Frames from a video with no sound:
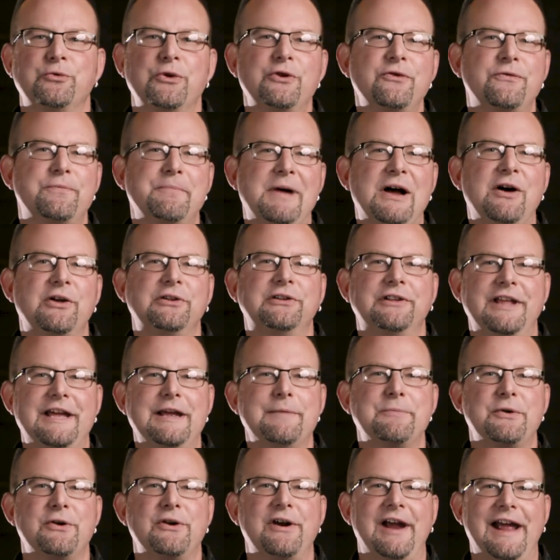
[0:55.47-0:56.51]
roof mount
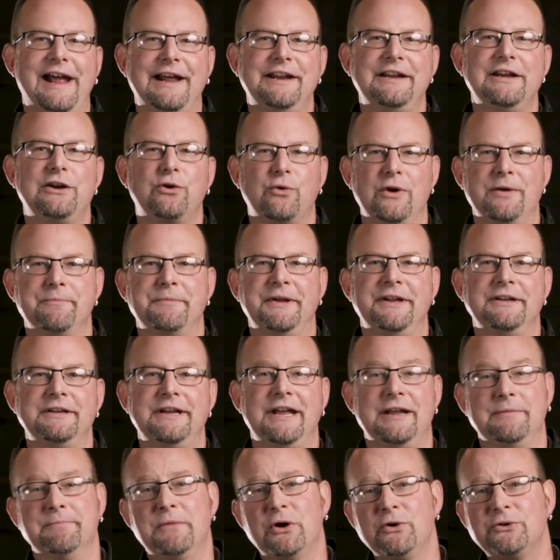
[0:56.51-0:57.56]
labor and equipment
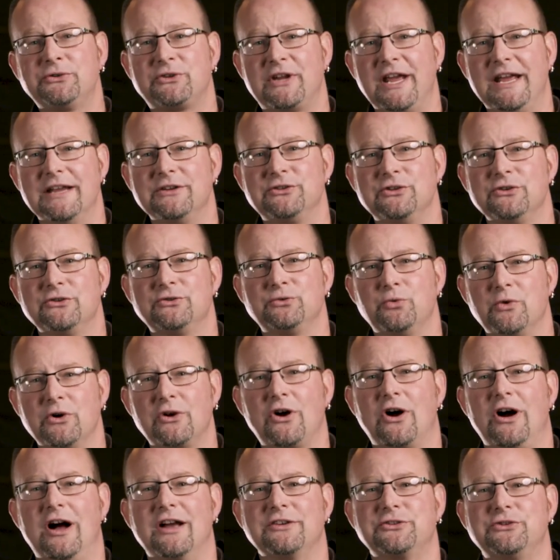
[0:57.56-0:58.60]
in most cases will
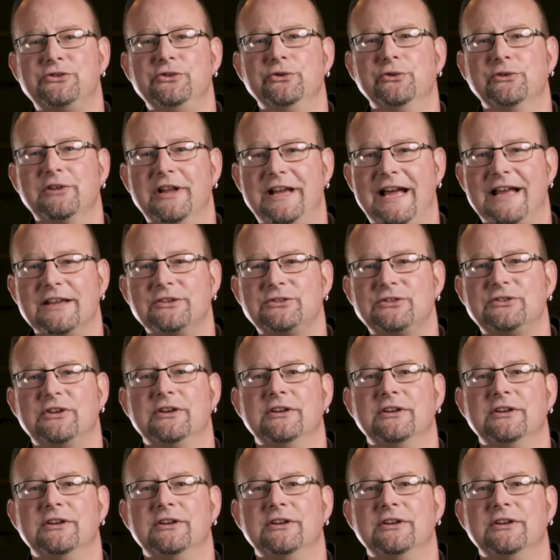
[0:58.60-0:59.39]
cost you less.